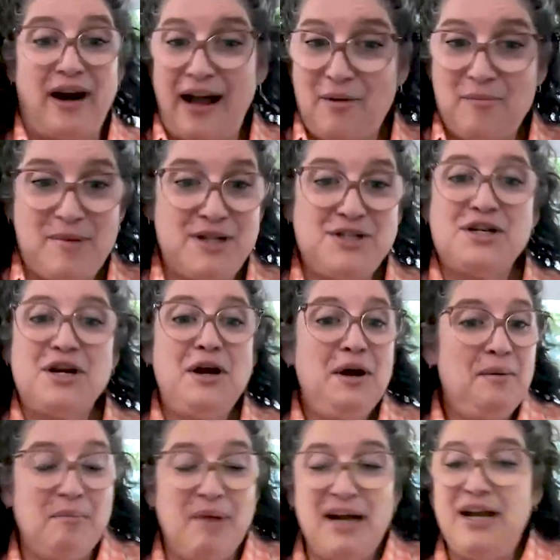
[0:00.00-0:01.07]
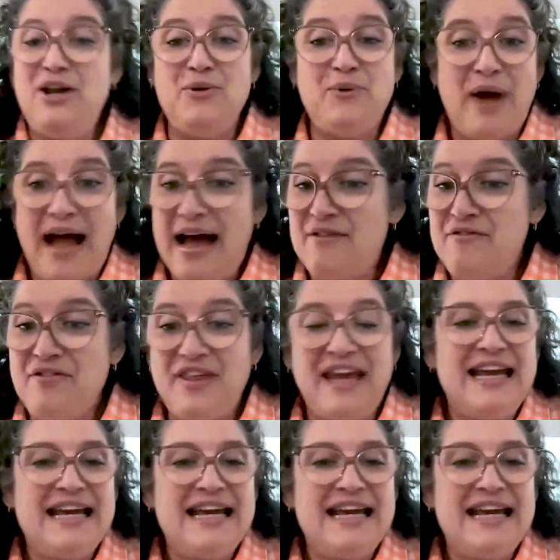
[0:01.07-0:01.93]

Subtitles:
how much money you have thing.